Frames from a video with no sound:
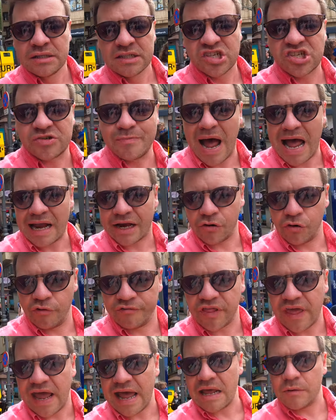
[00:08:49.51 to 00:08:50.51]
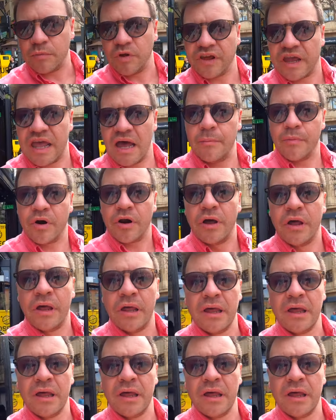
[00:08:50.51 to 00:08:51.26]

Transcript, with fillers: smack her over the head with the camera.